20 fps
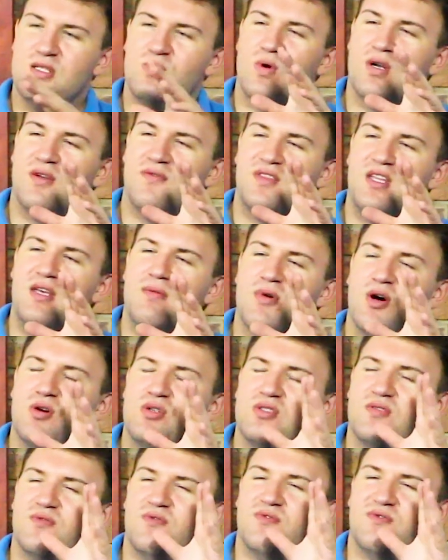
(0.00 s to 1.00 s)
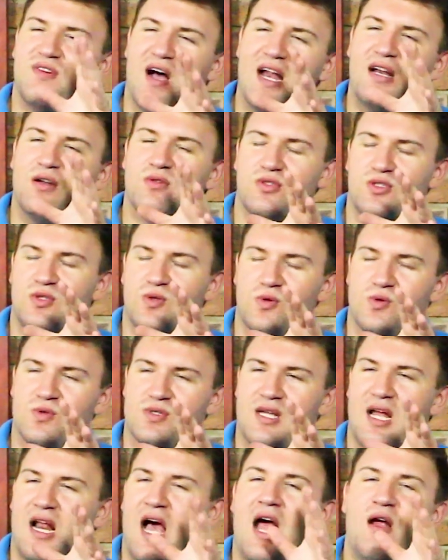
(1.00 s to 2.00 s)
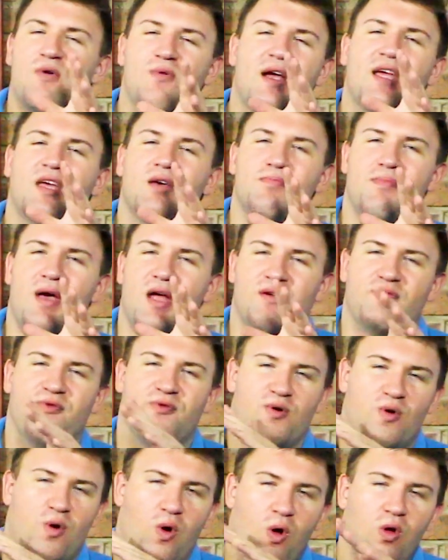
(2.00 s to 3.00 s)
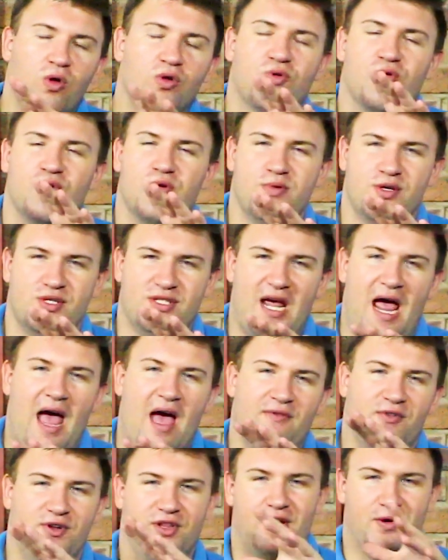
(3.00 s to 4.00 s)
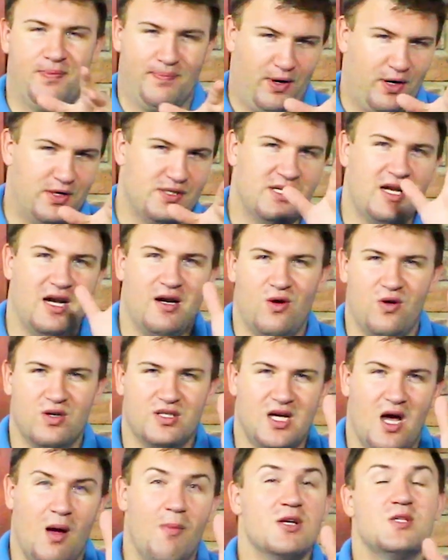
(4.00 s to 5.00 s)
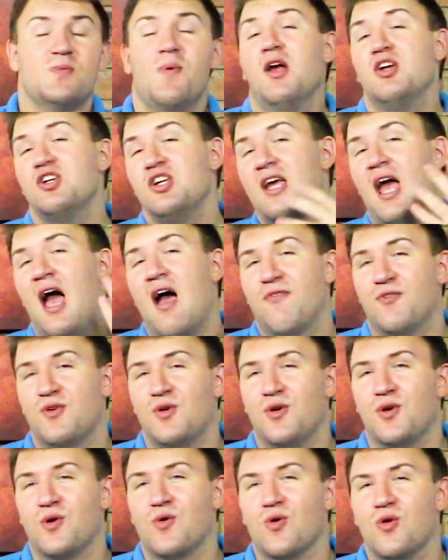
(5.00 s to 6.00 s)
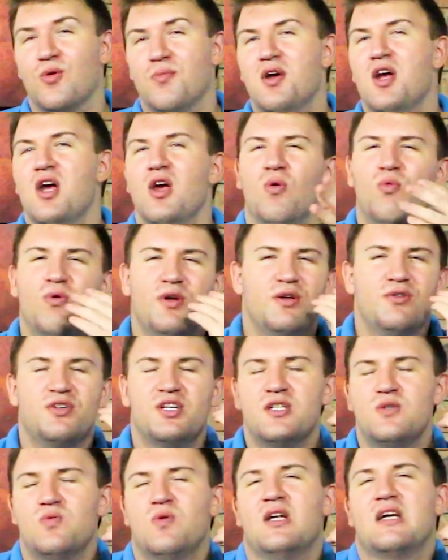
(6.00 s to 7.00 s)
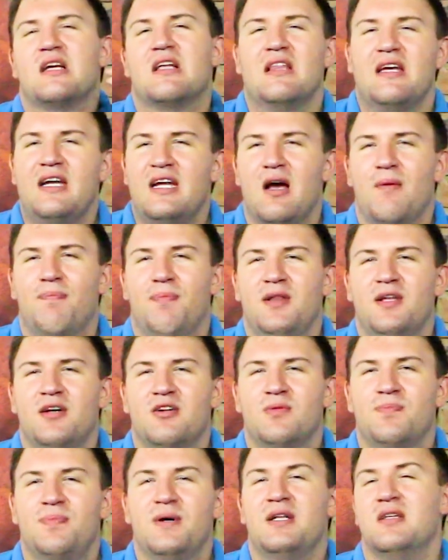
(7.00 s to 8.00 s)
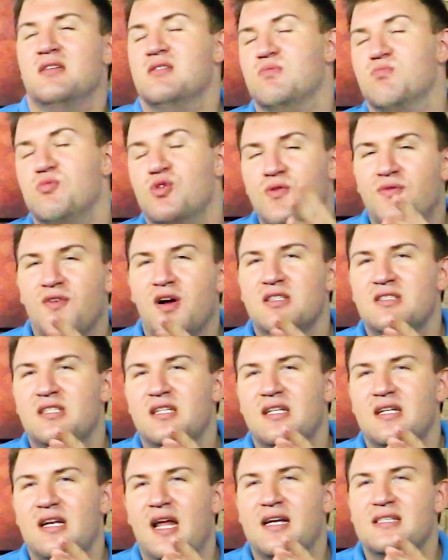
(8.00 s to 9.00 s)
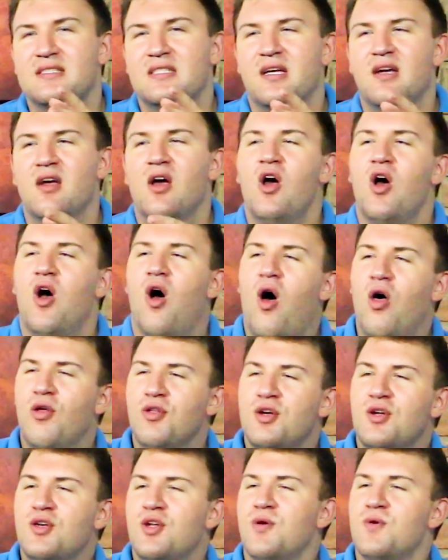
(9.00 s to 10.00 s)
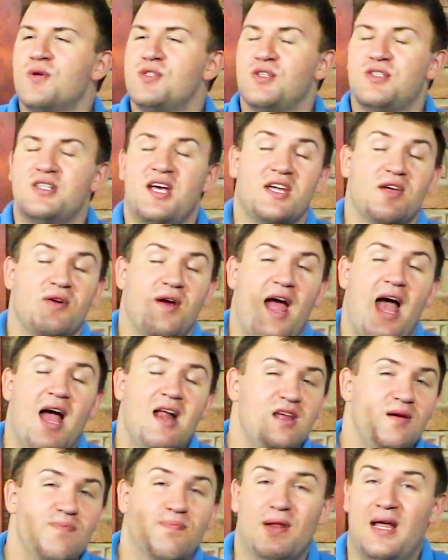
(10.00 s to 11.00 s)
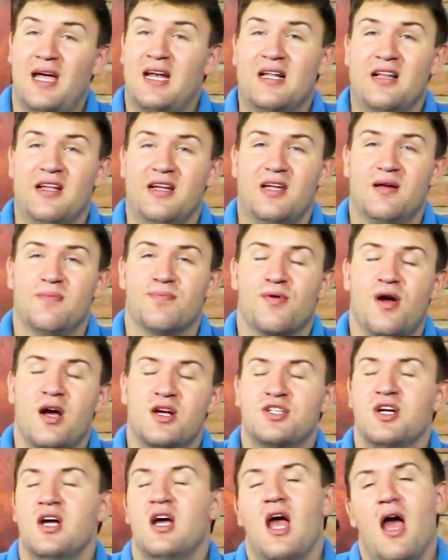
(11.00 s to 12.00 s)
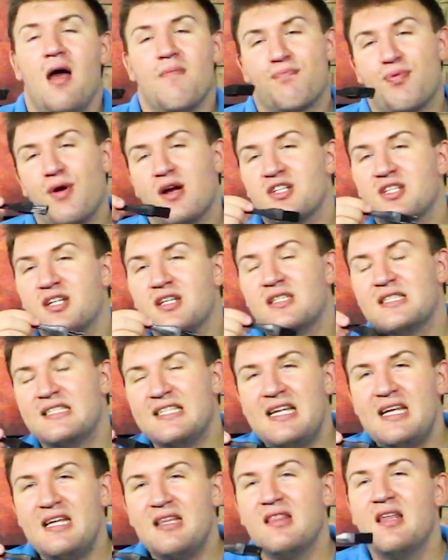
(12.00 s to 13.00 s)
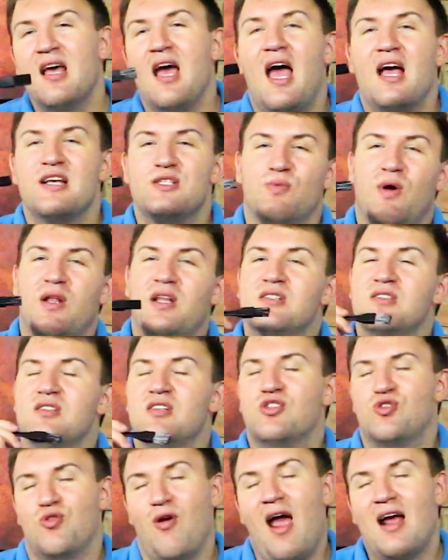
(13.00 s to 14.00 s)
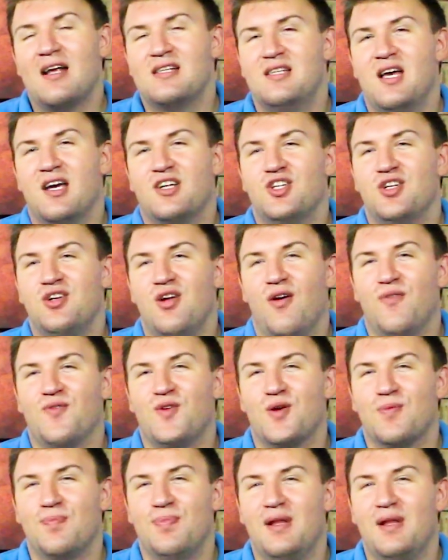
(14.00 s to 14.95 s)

is one of the most vital tools that I recommend for all groomers to have on their person at all time, especially after a groom. When you just want to clean up a little bit and move on to the next thing, all you do is you take your handy blade cleaning brush and brush the teeth as well as the track section of your